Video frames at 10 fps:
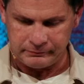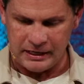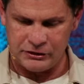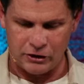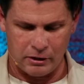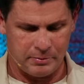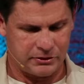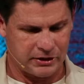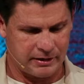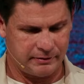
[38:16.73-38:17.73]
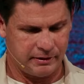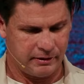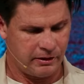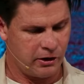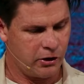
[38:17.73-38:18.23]
And Solomon said,
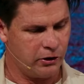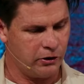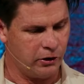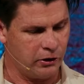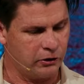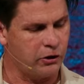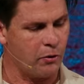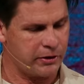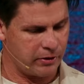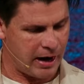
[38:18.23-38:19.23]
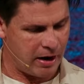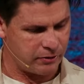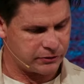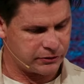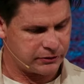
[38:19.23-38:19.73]
go to your
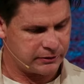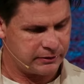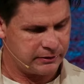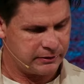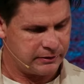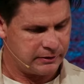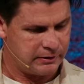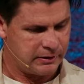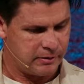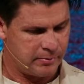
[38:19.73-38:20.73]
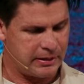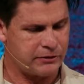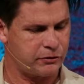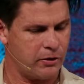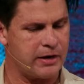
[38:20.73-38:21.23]
house. I mean, that's
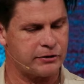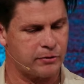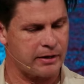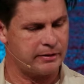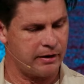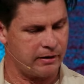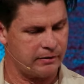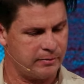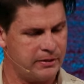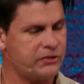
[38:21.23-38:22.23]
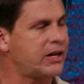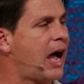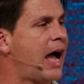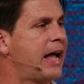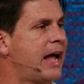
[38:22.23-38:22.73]
grace right there. I mean, this
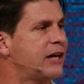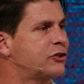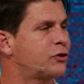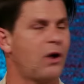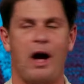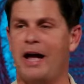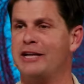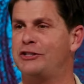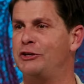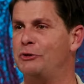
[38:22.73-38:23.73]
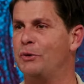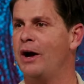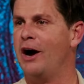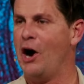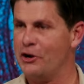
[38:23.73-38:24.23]
guy had tried to
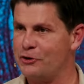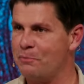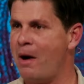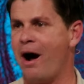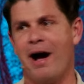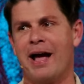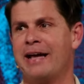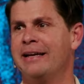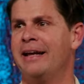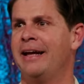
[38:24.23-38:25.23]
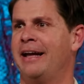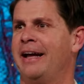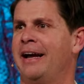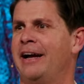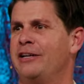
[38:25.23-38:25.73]
undermine,
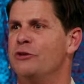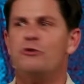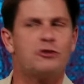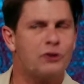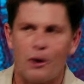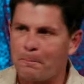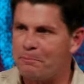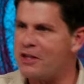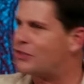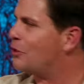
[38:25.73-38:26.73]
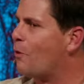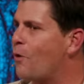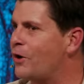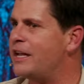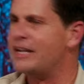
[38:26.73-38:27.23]
usurp the
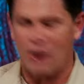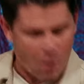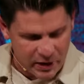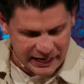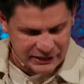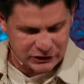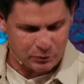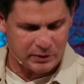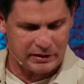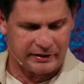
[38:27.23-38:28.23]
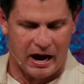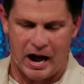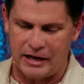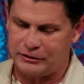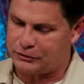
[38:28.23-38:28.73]
authority, go against the will of
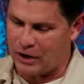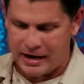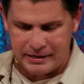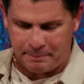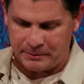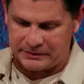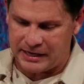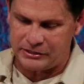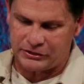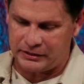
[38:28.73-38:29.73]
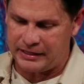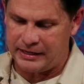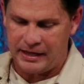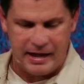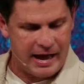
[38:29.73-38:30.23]
God, tried to
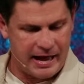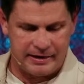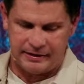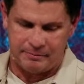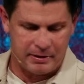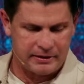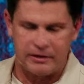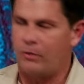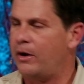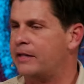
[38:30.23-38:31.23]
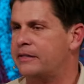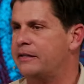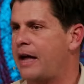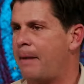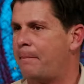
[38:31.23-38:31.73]
potentially, but you know what? It
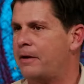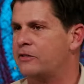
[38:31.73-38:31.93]
didn't happen.